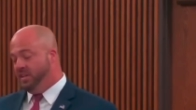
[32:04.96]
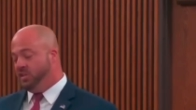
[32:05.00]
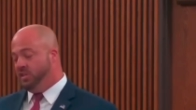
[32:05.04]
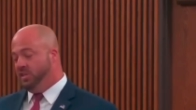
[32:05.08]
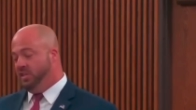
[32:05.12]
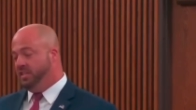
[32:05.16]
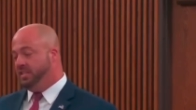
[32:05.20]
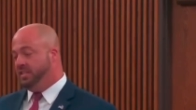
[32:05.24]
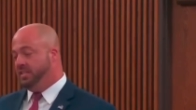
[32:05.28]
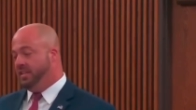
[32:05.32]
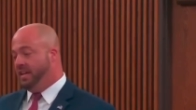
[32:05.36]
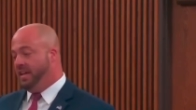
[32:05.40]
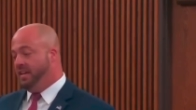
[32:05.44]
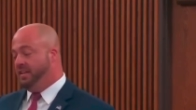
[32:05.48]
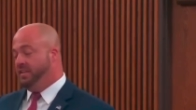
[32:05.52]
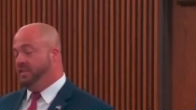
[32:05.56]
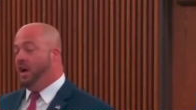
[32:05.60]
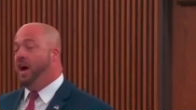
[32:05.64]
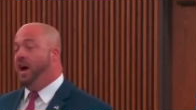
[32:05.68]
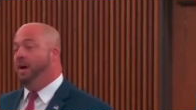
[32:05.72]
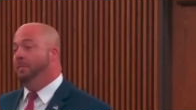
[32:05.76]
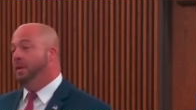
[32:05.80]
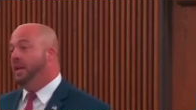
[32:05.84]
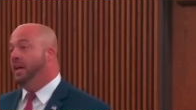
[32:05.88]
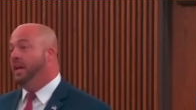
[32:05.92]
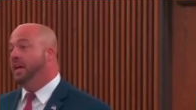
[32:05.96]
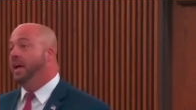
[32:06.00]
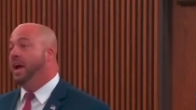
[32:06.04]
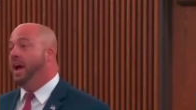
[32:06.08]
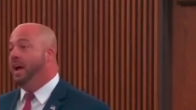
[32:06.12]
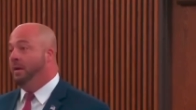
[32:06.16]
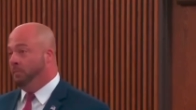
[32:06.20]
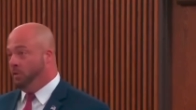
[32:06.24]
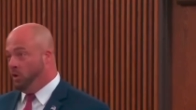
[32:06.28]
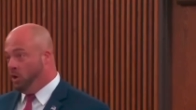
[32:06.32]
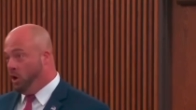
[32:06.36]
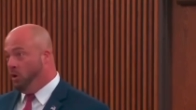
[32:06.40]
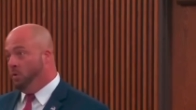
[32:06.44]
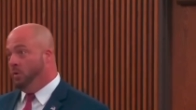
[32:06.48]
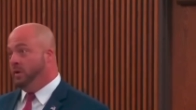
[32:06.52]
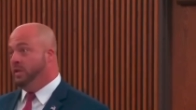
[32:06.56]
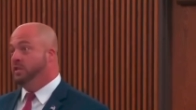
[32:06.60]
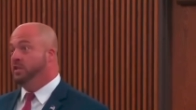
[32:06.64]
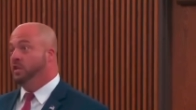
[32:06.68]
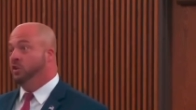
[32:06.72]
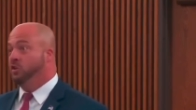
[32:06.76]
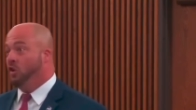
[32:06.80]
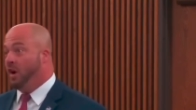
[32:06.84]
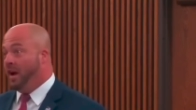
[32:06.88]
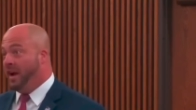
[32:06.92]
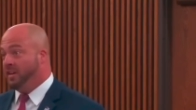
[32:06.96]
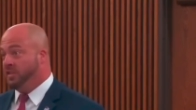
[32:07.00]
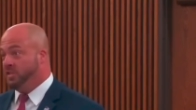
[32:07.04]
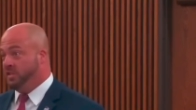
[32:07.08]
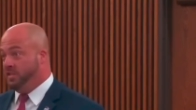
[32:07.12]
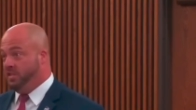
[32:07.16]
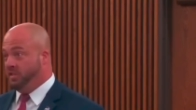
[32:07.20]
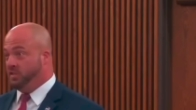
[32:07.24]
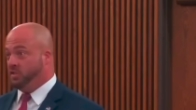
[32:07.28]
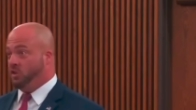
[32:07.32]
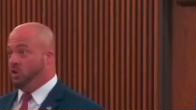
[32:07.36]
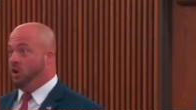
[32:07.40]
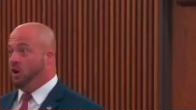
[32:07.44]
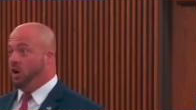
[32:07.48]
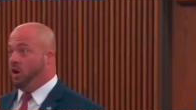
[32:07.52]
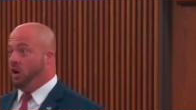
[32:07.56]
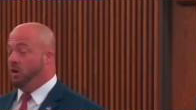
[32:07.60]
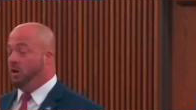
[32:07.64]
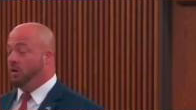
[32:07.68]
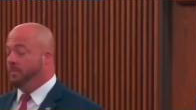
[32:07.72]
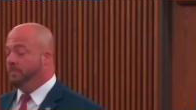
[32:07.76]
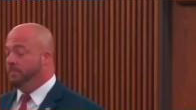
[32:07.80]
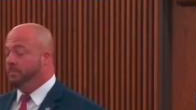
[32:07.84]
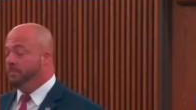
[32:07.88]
she said, Dominic, I'm going to crash this car.